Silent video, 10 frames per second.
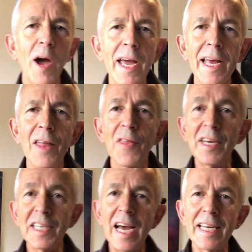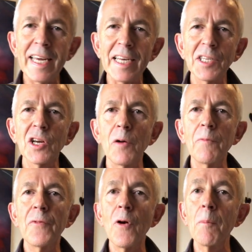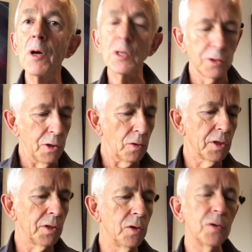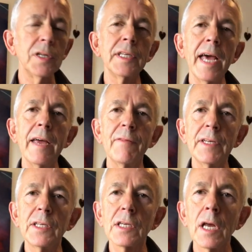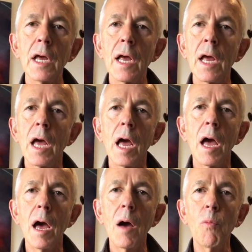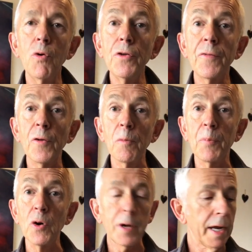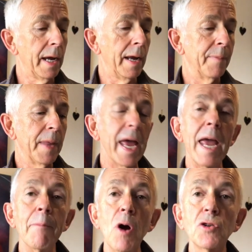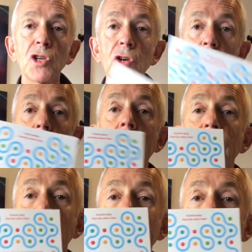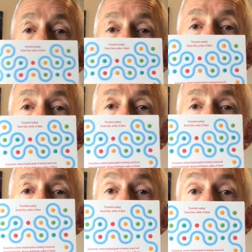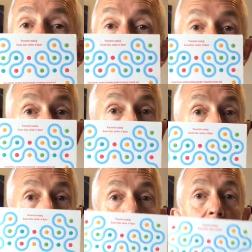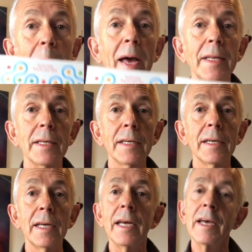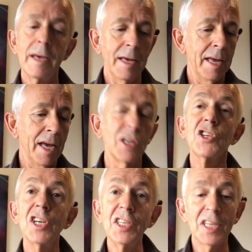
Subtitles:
way, these ideas come from Dr. Susan David's wonderful book, Emotional Agility, which I highly recommend. She